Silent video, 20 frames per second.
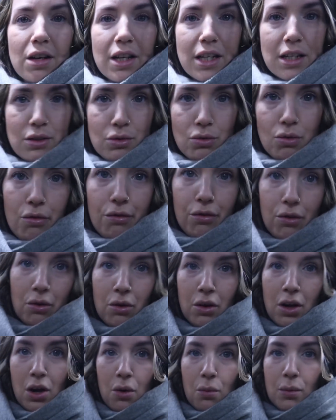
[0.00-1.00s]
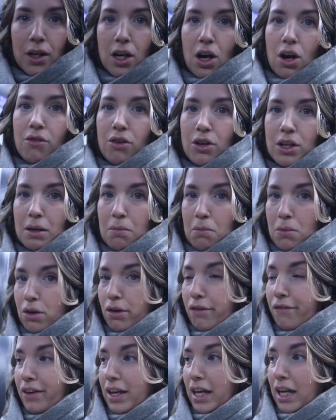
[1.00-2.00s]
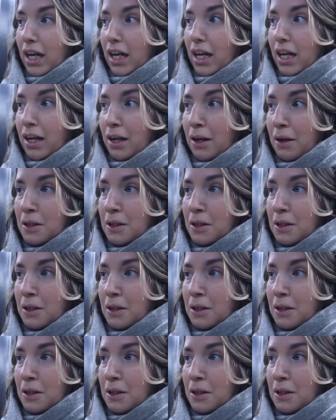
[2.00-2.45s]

light is awful. We are only moving